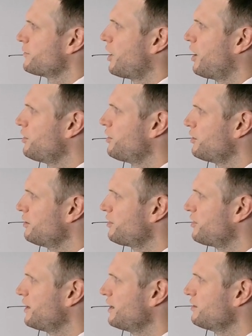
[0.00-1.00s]
Other
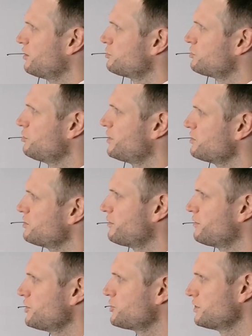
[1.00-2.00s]
thing that you'll do with
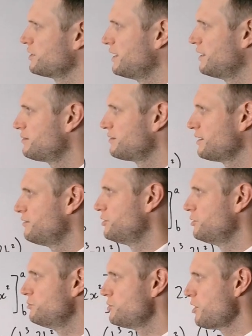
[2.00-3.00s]
integration is if
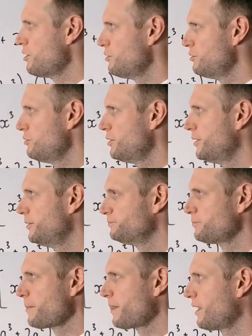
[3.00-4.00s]
you know
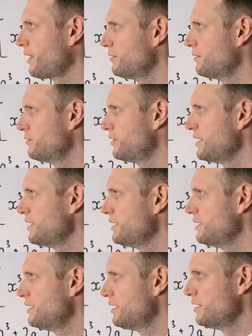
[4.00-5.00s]

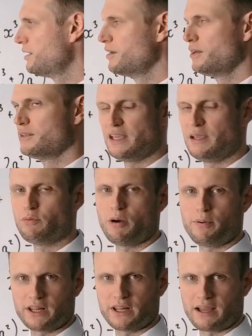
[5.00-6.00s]
the dy by
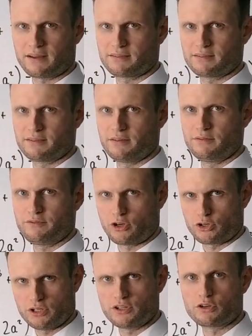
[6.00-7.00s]
dx
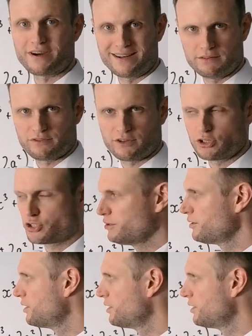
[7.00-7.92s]
function, the gradient function,